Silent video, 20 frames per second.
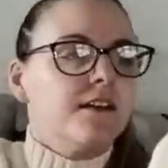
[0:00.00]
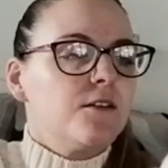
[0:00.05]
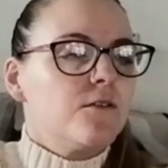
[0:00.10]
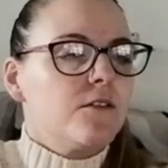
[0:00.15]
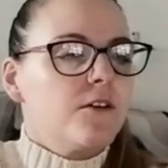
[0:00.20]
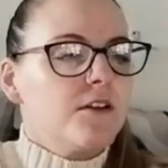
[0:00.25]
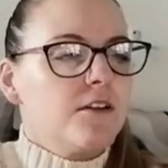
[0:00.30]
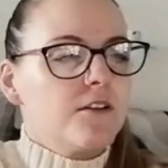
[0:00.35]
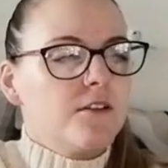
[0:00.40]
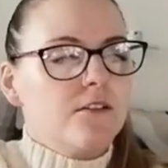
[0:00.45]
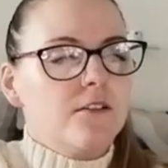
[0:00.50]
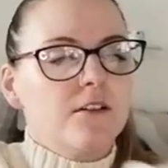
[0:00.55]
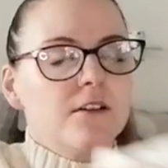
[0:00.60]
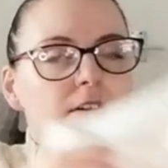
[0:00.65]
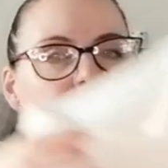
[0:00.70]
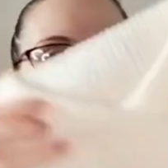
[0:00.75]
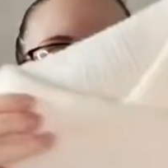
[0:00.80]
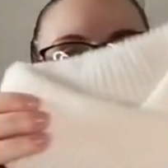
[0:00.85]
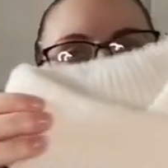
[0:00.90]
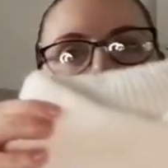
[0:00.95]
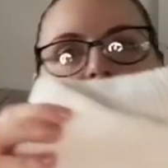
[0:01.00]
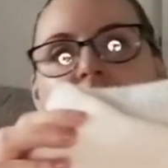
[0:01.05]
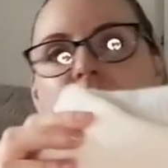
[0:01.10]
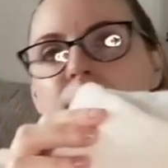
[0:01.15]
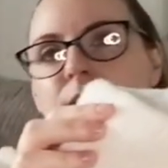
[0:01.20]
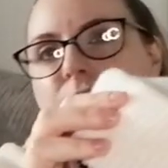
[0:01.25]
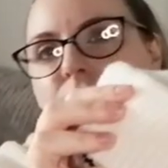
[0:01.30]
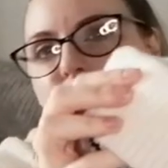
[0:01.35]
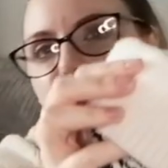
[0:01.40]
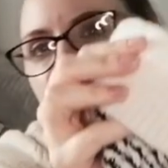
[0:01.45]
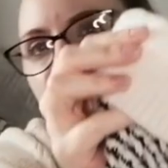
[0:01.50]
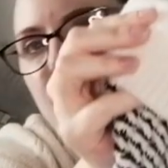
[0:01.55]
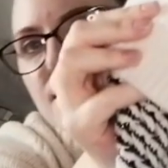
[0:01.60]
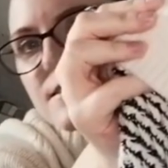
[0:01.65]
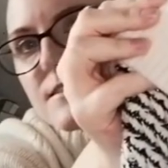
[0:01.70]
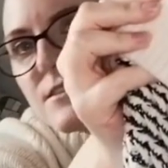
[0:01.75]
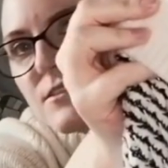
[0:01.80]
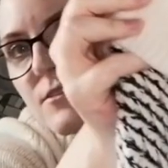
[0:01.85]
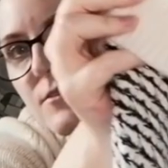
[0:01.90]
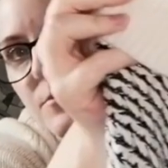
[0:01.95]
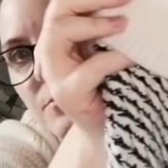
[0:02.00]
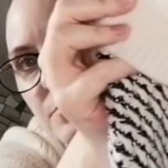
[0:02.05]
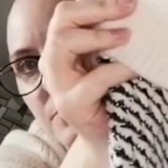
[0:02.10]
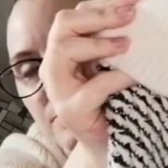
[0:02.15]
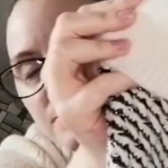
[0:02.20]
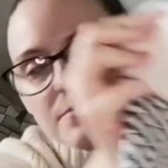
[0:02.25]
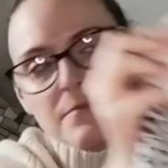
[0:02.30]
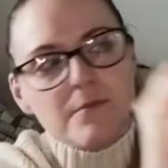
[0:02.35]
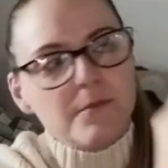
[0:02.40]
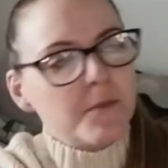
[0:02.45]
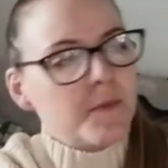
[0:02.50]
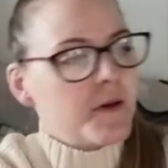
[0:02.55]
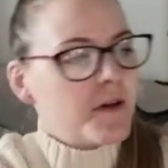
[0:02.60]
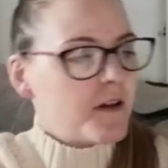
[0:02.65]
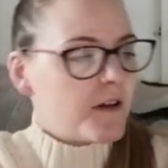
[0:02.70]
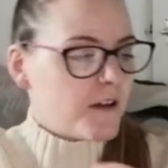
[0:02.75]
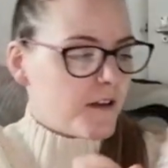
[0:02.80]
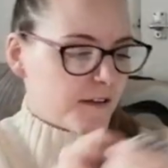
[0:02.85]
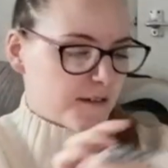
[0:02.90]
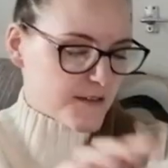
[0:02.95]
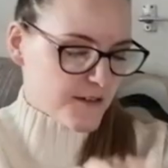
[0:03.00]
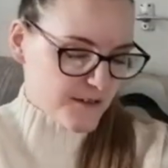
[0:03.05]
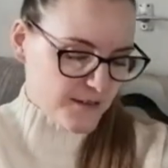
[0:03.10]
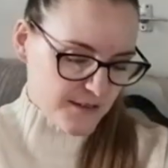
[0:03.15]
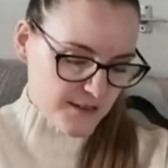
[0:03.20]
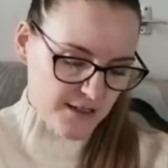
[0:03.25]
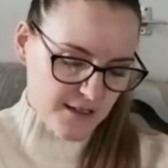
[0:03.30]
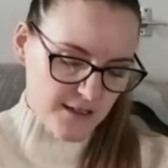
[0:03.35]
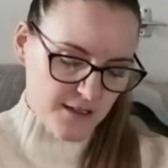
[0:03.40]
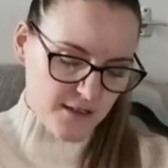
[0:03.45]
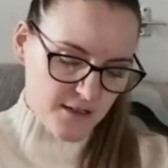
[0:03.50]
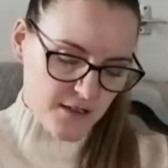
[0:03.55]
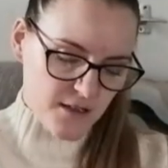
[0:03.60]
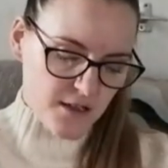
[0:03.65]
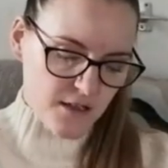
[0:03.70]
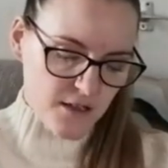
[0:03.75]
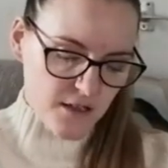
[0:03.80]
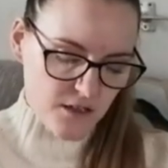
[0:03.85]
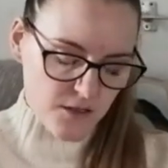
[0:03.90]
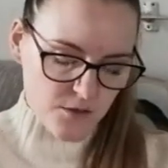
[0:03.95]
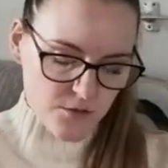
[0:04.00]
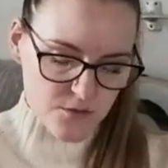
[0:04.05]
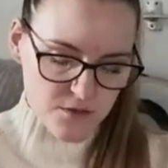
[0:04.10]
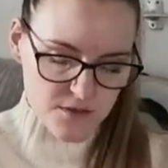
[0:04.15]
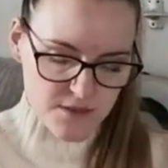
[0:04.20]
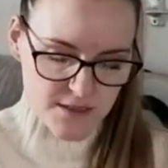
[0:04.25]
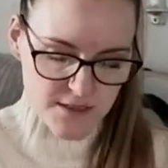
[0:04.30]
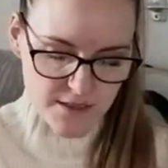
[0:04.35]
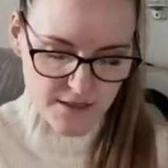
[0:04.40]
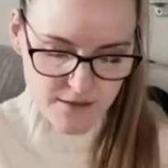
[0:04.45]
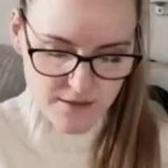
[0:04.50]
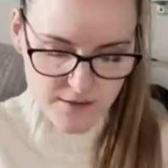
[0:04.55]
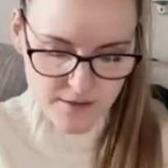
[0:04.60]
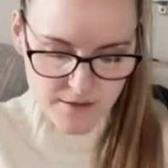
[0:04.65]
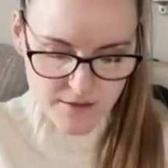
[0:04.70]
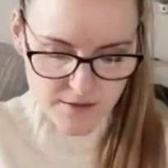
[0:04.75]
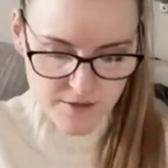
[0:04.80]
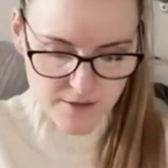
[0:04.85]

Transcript: knit one. Oh, look, it has little pearls on there. What is it?